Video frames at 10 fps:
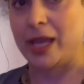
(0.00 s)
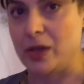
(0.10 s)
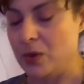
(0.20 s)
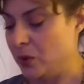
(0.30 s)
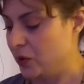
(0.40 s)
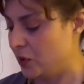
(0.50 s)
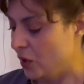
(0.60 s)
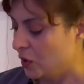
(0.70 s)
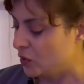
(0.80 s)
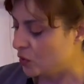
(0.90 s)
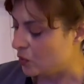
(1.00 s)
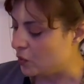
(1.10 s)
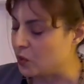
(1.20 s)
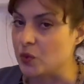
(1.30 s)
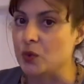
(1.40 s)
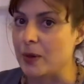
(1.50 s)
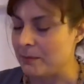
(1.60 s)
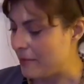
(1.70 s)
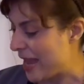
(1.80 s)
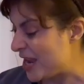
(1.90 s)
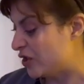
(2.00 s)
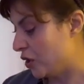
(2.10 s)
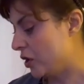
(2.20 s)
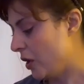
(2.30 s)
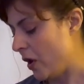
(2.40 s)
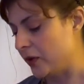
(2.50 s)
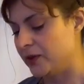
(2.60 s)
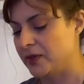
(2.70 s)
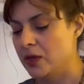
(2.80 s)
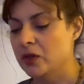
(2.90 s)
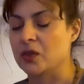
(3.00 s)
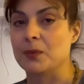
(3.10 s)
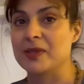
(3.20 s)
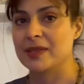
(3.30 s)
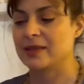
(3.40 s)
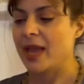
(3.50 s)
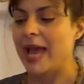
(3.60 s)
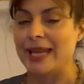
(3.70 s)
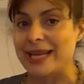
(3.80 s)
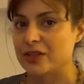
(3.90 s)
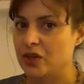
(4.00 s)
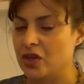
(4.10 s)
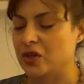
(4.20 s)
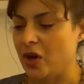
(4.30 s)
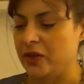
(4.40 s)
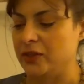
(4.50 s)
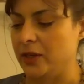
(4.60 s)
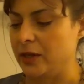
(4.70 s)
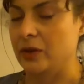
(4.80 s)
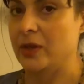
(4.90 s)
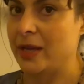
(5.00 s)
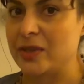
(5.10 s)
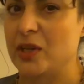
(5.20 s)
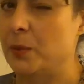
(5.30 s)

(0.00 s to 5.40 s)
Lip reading: use to do the major cuts. So this is electric cutter. You can actually